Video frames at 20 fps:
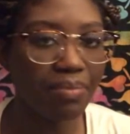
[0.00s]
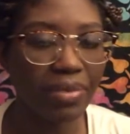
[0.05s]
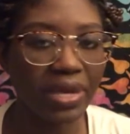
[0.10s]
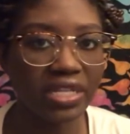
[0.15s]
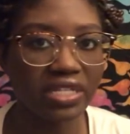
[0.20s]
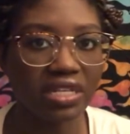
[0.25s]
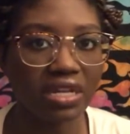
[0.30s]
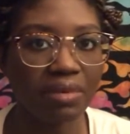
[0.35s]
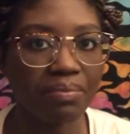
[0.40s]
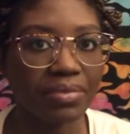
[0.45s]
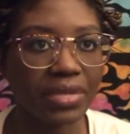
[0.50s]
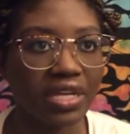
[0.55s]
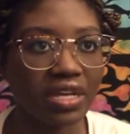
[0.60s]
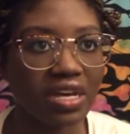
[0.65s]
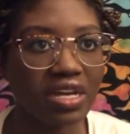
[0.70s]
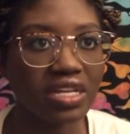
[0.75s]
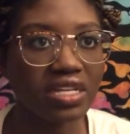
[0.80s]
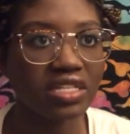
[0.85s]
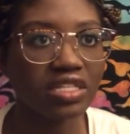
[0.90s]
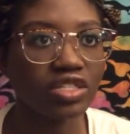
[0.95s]
I picked it up
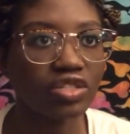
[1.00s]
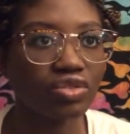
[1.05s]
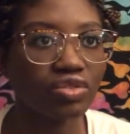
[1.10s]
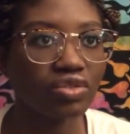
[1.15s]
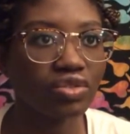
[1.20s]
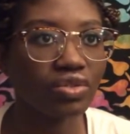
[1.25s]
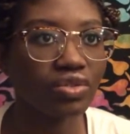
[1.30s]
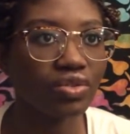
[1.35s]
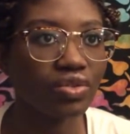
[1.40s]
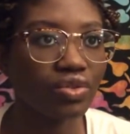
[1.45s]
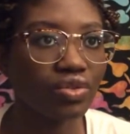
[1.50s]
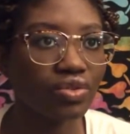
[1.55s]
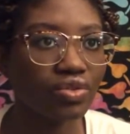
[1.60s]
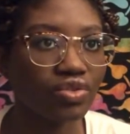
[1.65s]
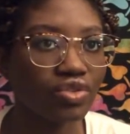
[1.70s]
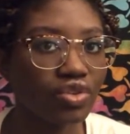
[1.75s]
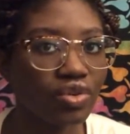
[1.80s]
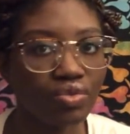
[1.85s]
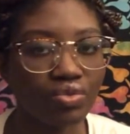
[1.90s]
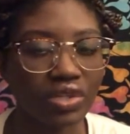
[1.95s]
because you,
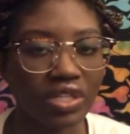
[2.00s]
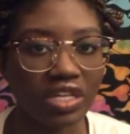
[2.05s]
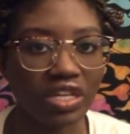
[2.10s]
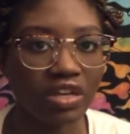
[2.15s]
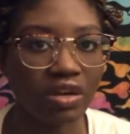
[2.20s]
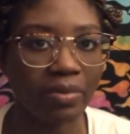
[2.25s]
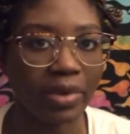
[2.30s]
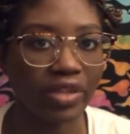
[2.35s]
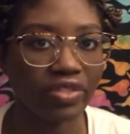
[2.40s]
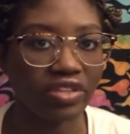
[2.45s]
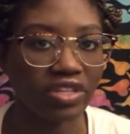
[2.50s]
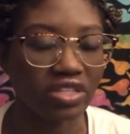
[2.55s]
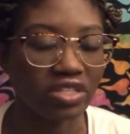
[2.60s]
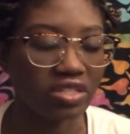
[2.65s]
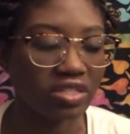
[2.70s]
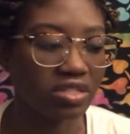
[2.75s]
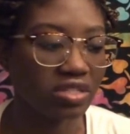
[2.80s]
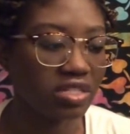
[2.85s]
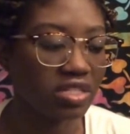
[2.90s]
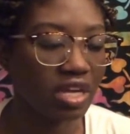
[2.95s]
you don't really hear about
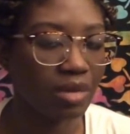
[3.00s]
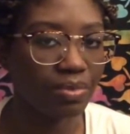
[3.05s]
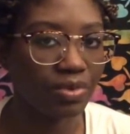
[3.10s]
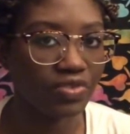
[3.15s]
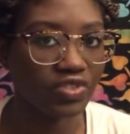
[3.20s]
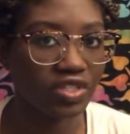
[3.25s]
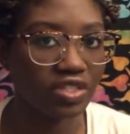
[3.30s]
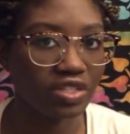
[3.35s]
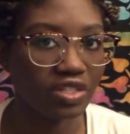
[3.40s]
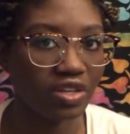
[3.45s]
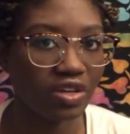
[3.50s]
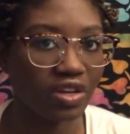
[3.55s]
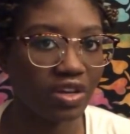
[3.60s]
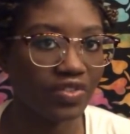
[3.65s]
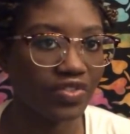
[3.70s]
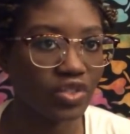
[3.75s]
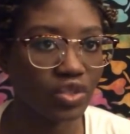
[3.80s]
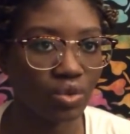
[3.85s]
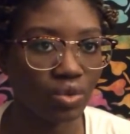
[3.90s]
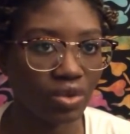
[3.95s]
these type of,
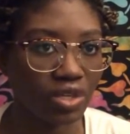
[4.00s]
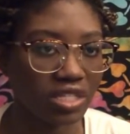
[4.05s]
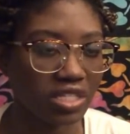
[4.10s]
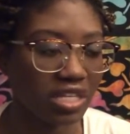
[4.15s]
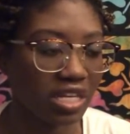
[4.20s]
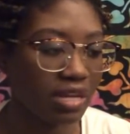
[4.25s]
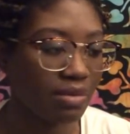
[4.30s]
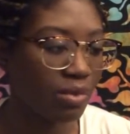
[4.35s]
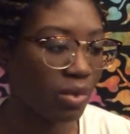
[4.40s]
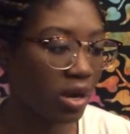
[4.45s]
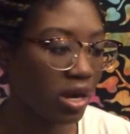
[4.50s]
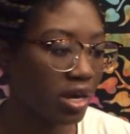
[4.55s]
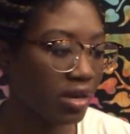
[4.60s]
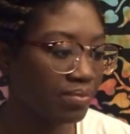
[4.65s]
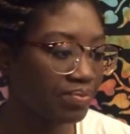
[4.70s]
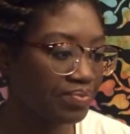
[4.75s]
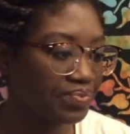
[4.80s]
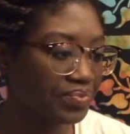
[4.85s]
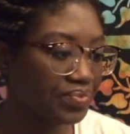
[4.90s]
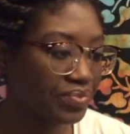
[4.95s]
of stories anymore.
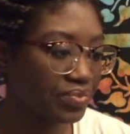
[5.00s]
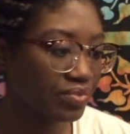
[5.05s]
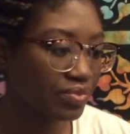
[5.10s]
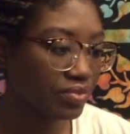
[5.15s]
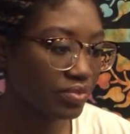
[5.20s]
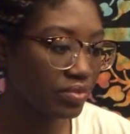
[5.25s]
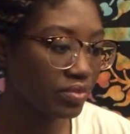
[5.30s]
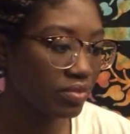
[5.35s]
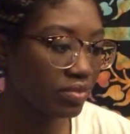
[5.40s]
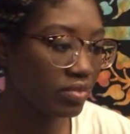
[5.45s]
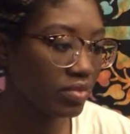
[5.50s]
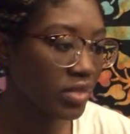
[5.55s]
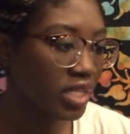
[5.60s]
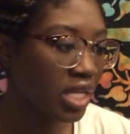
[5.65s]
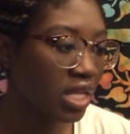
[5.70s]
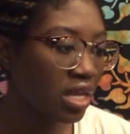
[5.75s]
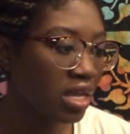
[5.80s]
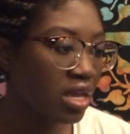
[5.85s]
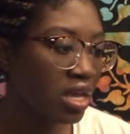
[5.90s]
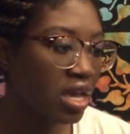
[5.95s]

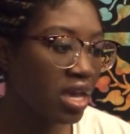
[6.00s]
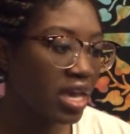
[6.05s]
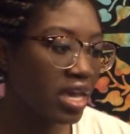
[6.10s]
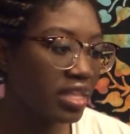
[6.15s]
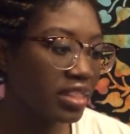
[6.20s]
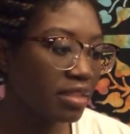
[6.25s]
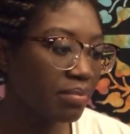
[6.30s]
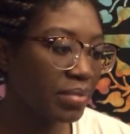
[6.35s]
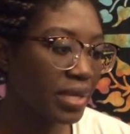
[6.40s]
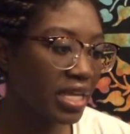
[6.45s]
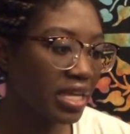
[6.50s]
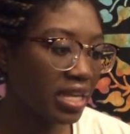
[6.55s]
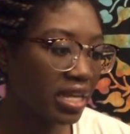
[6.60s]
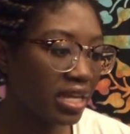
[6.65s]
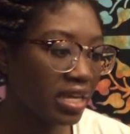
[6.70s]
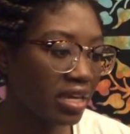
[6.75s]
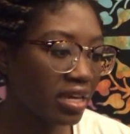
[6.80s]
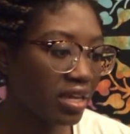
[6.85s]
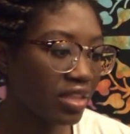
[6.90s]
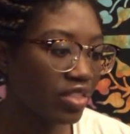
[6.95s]
In the
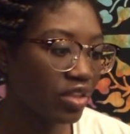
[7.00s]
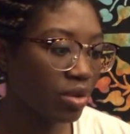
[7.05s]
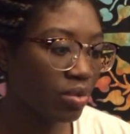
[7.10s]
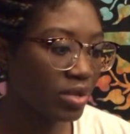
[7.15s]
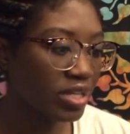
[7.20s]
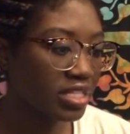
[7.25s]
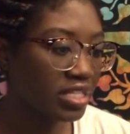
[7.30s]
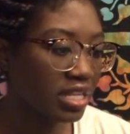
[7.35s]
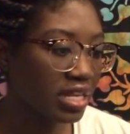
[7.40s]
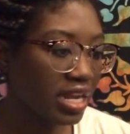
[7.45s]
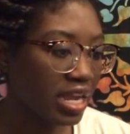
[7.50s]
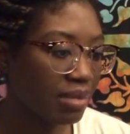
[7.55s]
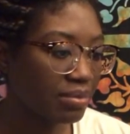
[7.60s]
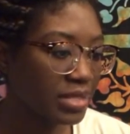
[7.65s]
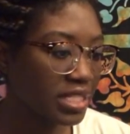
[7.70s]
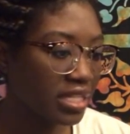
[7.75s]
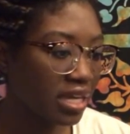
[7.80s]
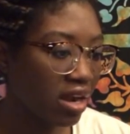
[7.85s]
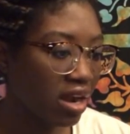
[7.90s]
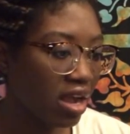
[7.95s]
beginning, there was the
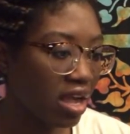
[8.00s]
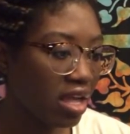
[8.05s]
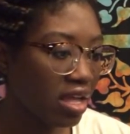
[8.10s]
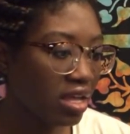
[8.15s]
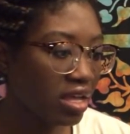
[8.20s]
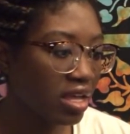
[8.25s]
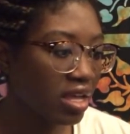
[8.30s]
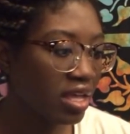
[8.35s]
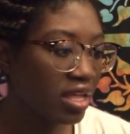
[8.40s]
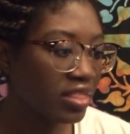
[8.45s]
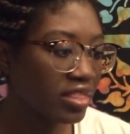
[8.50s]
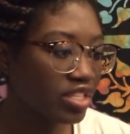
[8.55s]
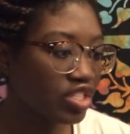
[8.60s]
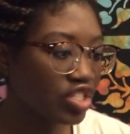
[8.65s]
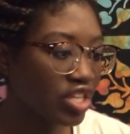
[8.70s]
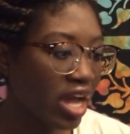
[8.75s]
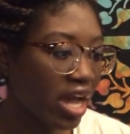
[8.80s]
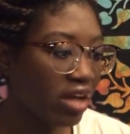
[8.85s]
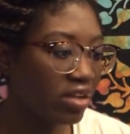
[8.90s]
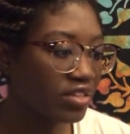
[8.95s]
Namsara the
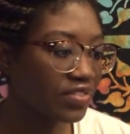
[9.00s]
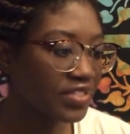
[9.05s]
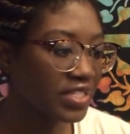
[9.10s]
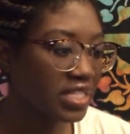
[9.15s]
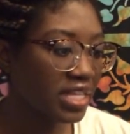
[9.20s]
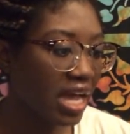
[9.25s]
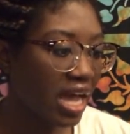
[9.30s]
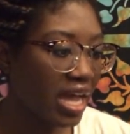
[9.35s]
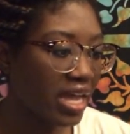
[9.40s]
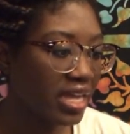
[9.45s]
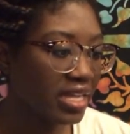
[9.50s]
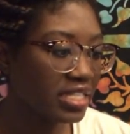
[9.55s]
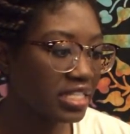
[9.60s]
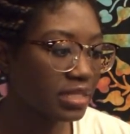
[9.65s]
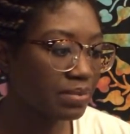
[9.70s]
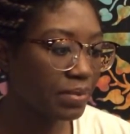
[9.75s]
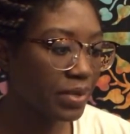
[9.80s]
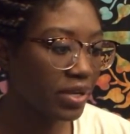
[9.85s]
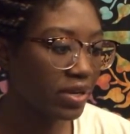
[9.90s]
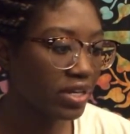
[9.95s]
child of sky and
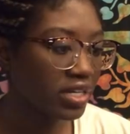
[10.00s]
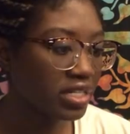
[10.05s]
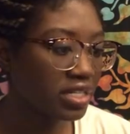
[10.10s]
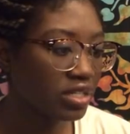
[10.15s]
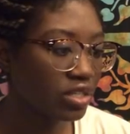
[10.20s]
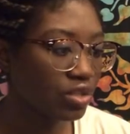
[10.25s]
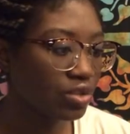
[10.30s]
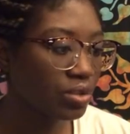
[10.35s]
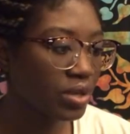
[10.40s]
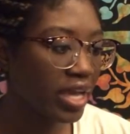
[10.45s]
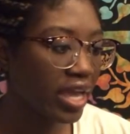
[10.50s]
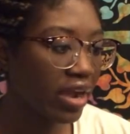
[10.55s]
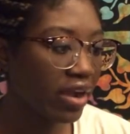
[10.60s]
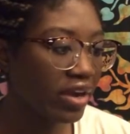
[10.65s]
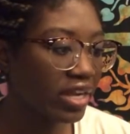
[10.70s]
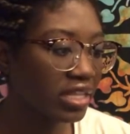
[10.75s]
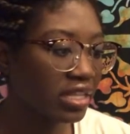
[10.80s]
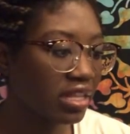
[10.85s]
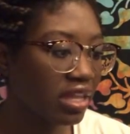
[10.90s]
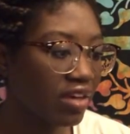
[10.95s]
spirit, who
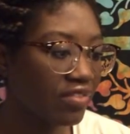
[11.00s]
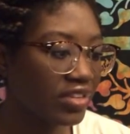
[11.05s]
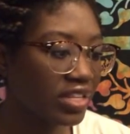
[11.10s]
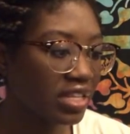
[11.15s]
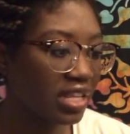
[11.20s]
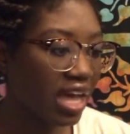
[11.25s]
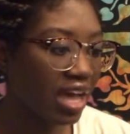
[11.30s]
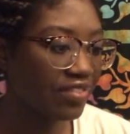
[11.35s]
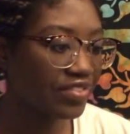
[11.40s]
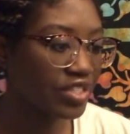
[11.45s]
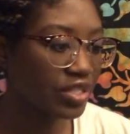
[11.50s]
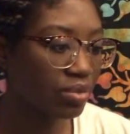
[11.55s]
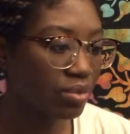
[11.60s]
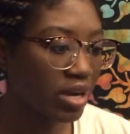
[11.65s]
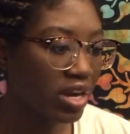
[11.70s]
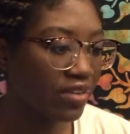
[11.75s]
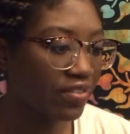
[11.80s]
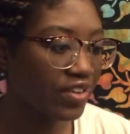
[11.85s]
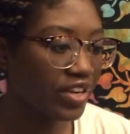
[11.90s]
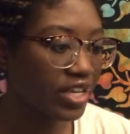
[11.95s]
carried love and laughter
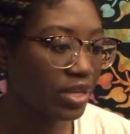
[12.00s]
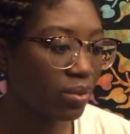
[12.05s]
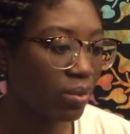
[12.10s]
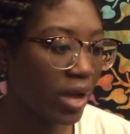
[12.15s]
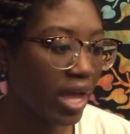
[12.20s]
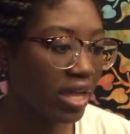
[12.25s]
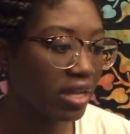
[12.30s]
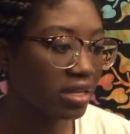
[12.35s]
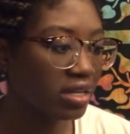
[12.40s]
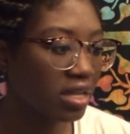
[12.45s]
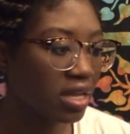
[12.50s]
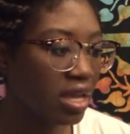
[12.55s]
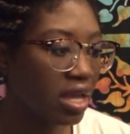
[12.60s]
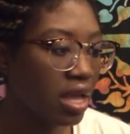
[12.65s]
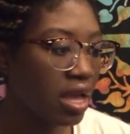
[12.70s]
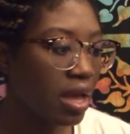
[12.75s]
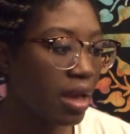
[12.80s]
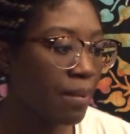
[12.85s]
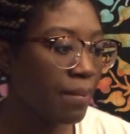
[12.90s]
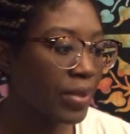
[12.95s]
wherever he went.
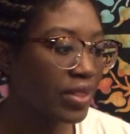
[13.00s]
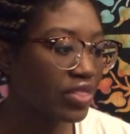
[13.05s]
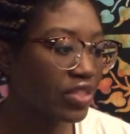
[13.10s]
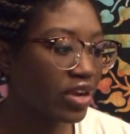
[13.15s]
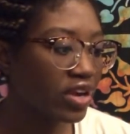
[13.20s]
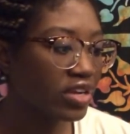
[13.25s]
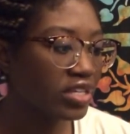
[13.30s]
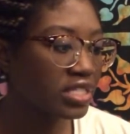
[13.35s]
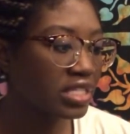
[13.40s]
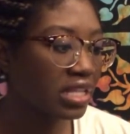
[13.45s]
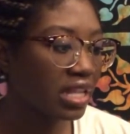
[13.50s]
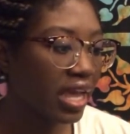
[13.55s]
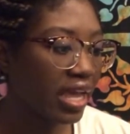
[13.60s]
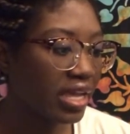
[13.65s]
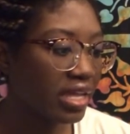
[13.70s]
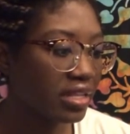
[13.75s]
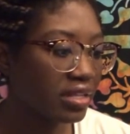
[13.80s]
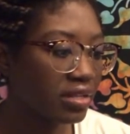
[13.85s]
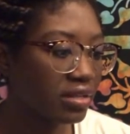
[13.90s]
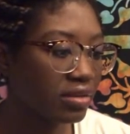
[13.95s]
But there is
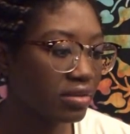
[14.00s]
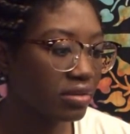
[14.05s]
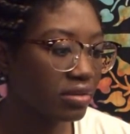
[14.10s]
light.